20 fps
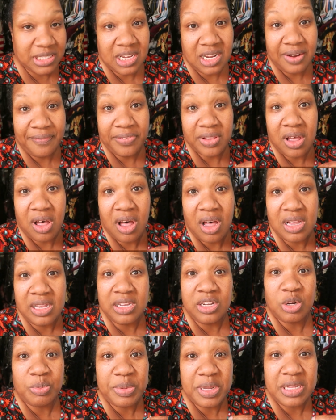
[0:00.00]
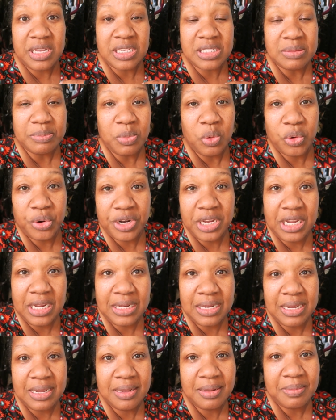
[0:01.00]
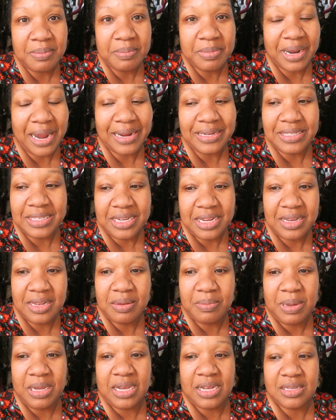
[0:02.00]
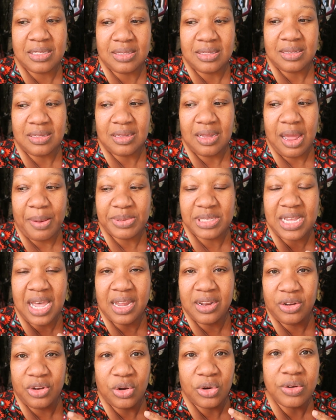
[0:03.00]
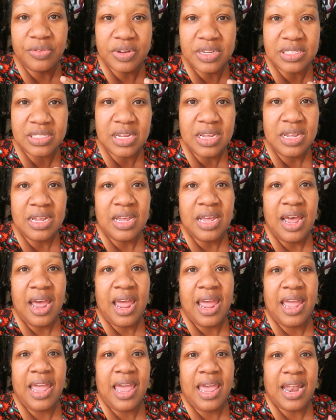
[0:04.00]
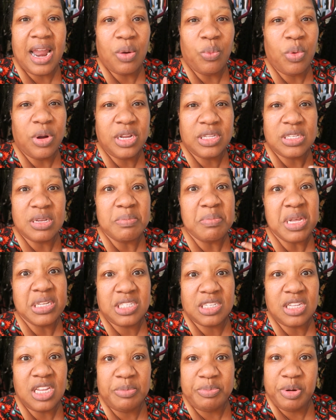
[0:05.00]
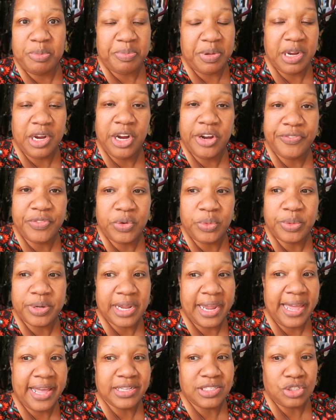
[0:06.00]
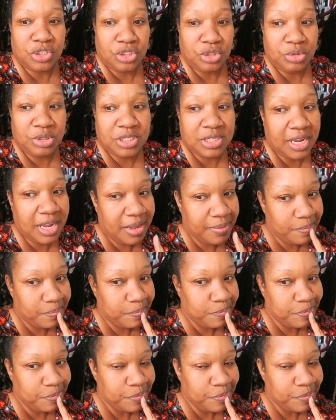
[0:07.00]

I was going to vlog a little bit this morning, but I didn't because I was kind of nervous and I wanted to mentally prepared for what I had to do today.